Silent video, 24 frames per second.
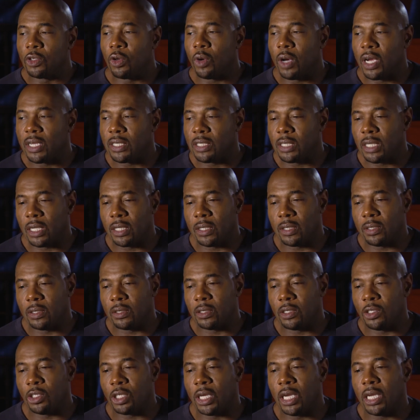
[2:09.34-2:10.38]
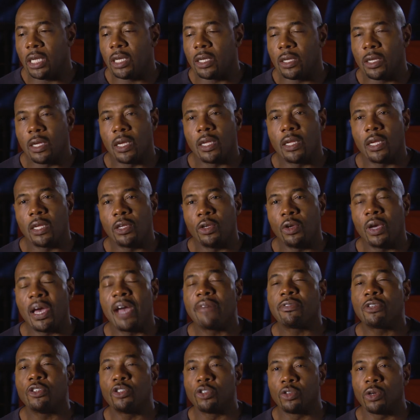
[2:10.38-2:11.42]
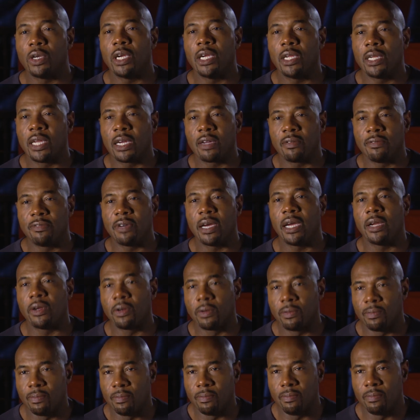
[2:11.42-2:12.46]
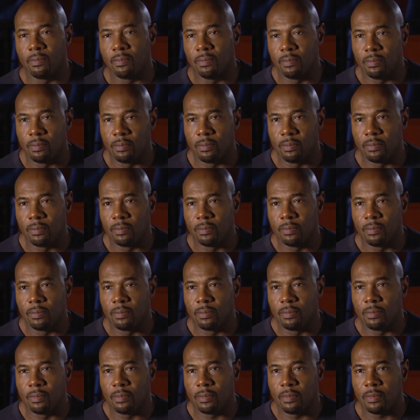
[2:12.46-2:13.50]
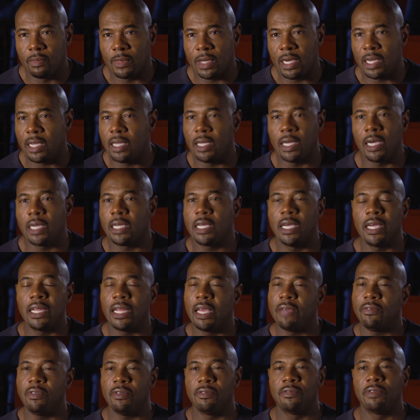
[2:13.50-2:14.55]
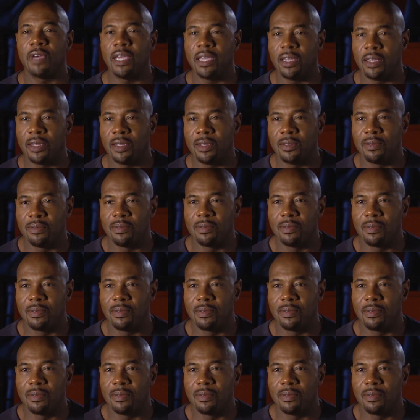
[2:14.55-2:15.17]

I said, Jake, you have to train like a fighter. I, I can't have you faking it.